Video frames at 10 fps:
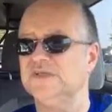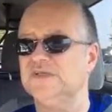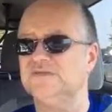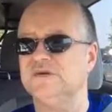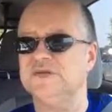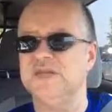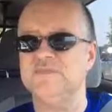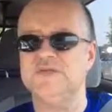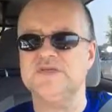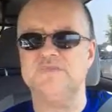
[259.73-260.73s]
It's very
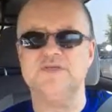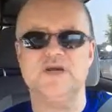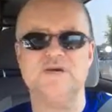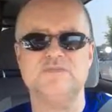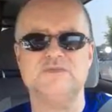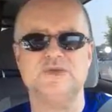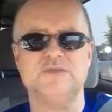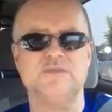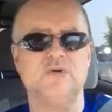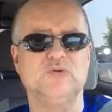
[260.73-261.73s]
tempting sometimes, I
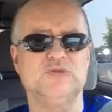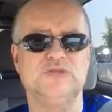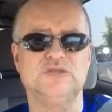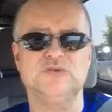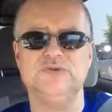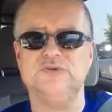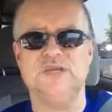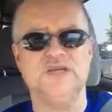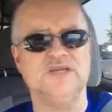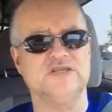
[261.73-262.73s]
suppose, just to do your
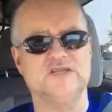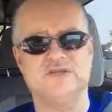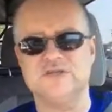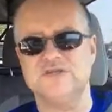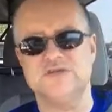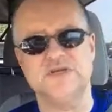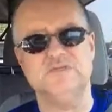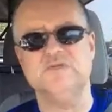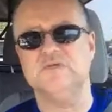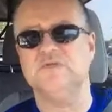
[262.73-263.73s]
thing and just keep
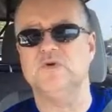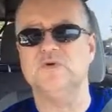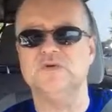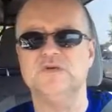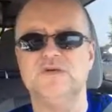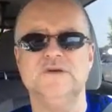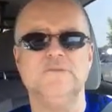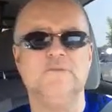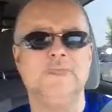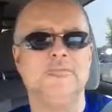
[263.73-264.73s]
moving forward.
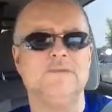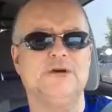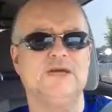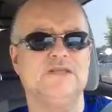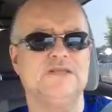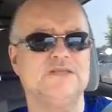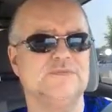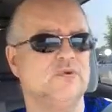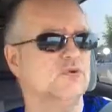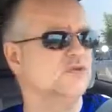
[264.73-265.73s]
But it's
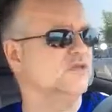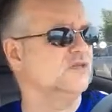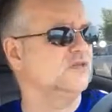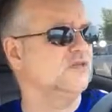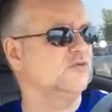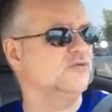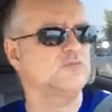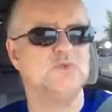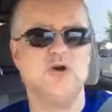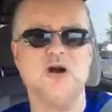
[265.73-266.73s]
important, if there's
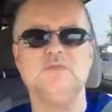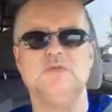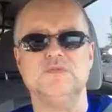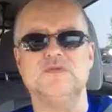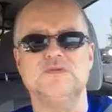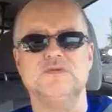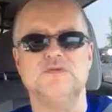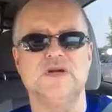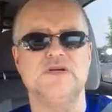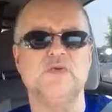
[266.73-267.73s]
problems,
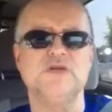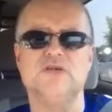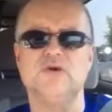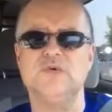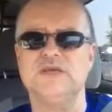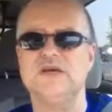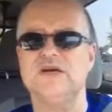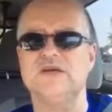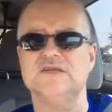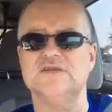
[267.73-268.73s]
right? You want to know what they
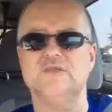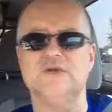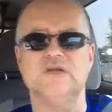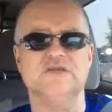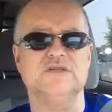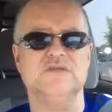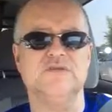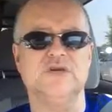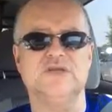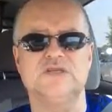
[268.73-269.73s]
are. You
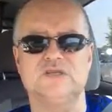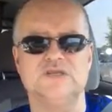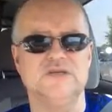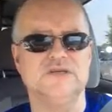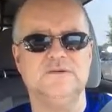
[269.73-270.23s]
want to